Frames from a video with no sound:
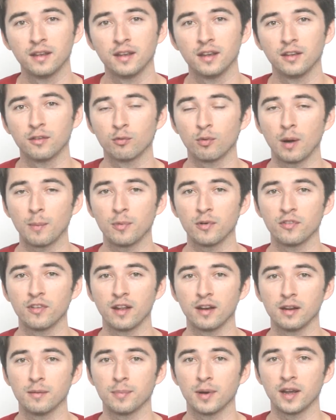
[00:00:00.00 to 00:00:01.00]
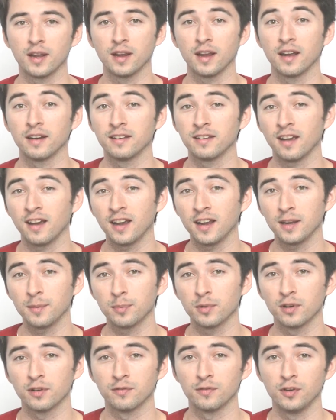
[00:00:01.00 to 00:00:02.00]
is represented by a
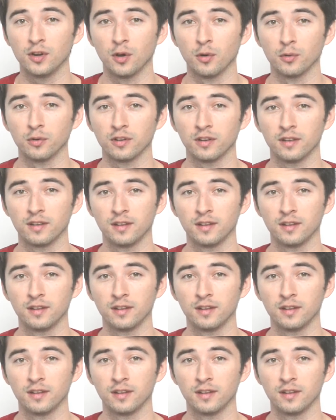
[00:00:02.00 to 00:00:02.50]
type of note.